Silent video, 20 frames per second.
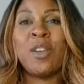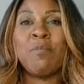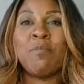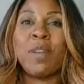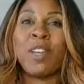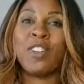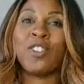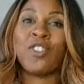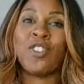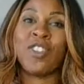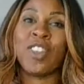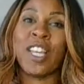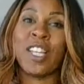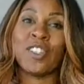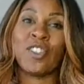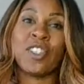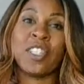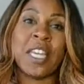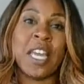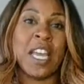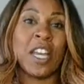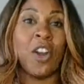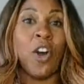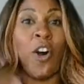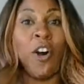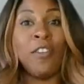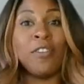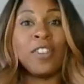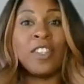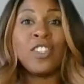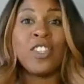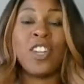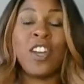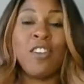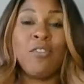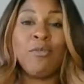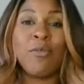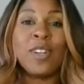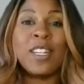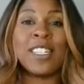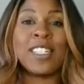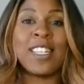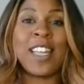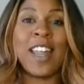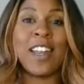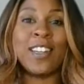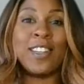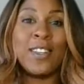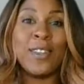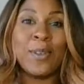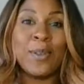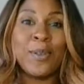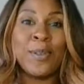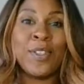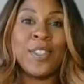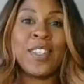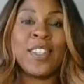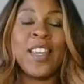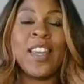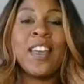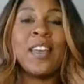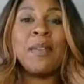making sure things are taken off the shelf when it's not in use,